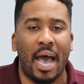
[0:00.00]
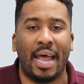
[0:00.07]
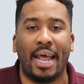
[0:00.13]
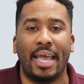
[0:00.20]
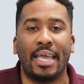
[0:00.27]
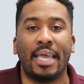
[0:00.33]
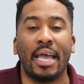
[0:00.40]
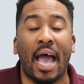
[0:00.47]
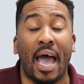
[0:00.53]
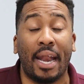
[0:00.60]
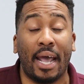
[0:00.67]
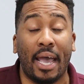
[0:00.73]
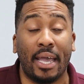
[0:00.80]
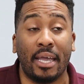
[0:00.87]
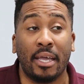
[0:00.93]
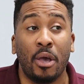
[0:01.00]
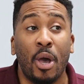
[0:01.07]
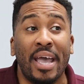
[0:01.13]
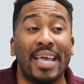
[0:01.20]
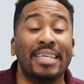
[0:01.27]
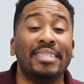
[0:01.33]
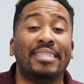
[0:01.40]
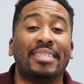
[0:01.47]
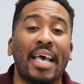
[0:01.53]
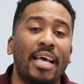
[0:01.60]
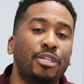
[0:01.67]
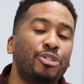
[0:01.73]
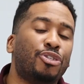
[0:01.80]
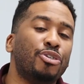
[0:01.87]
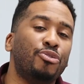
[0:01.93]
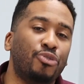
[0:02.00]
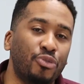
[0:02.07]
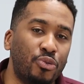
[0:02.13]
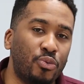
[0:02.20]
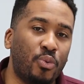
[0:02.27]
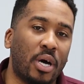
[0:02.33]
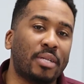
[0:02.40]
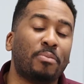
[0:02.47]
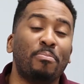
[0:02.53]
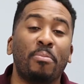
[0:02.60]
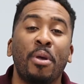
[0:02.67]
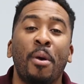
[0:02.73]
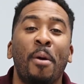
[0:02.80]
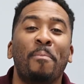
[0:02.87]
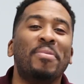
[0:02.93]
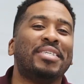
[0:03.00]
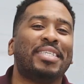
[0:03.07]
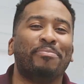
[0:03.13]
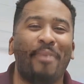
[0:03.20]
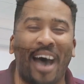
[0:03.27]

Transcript: And I intend to do what Miss